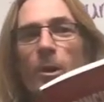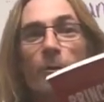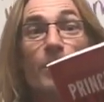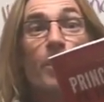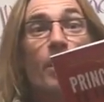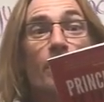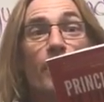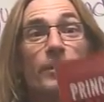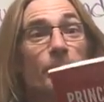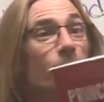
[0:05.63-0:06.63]
wrote the book,
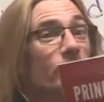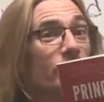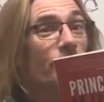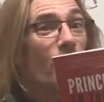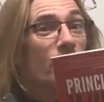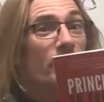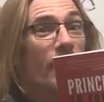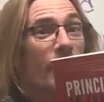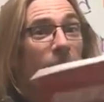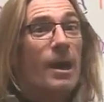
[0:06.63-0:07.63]

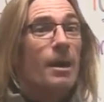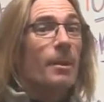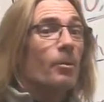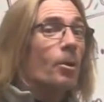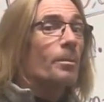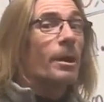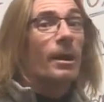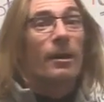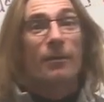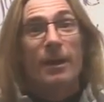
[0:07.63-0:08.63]
PrinciplesToFortune.com, I wrote about
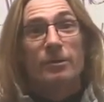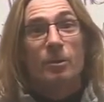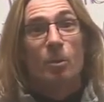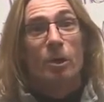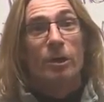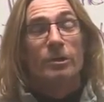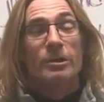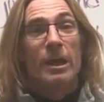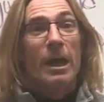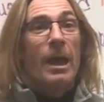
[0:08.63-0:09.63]
100,000
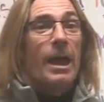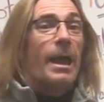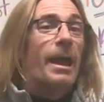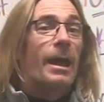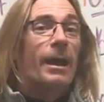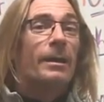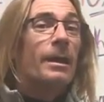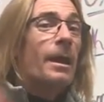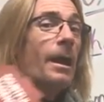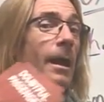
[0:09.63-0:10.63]
words, and